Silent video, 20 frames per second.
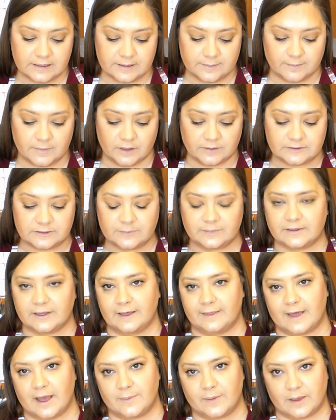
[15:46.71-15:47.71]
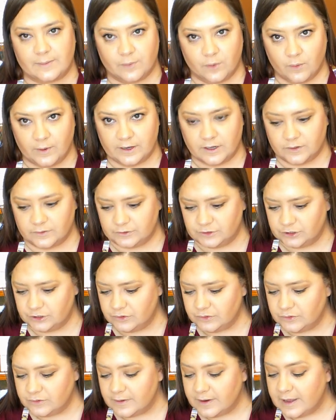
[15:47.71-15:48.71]
multiply that by
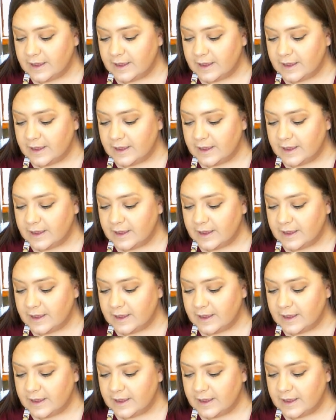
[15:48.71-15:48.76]
0.02,